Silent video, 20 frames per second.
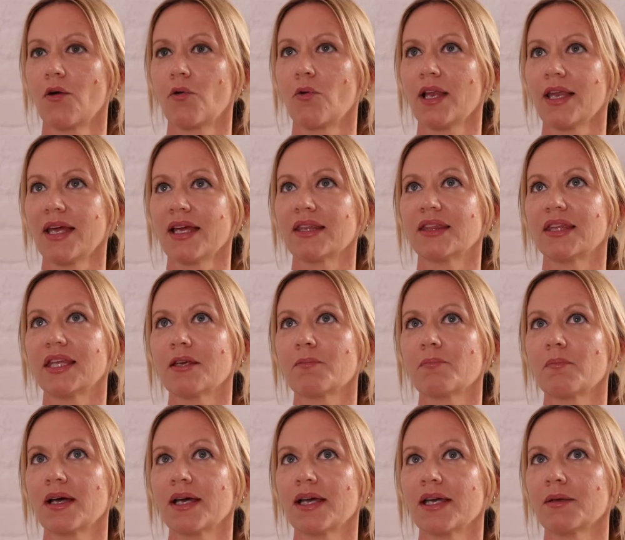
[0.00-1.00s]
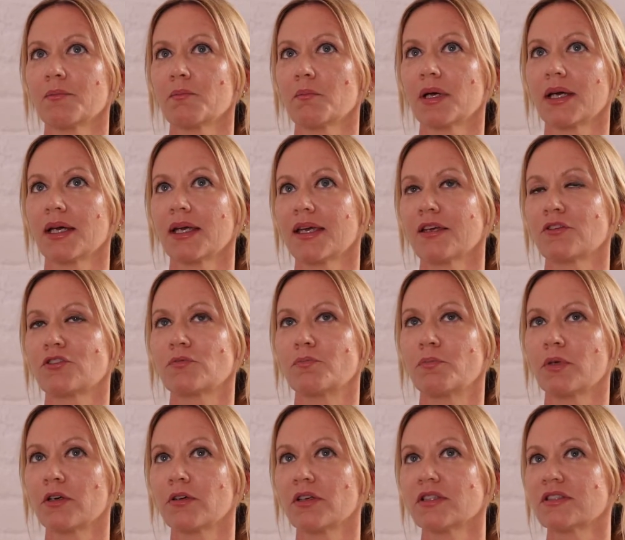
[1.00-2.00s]
Well, I think my, my
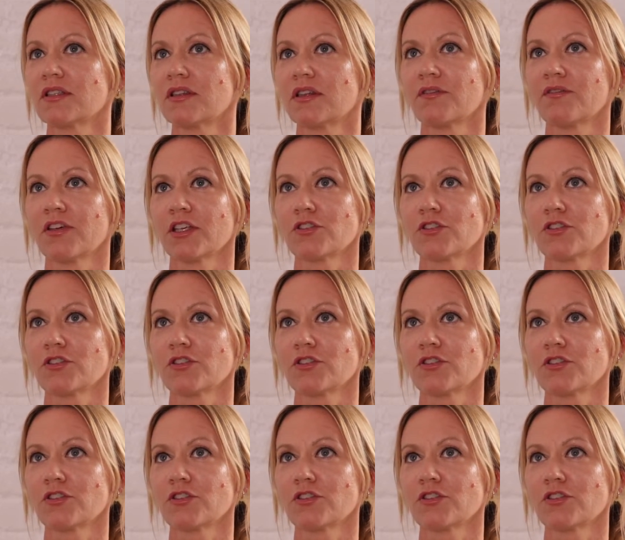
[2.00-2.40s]
experience in the